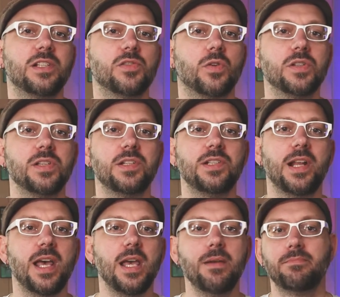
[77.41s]
sourcing
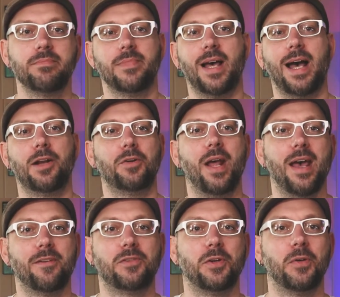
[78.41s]
today, I don't
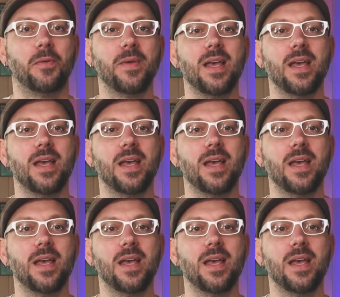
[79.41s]
have to,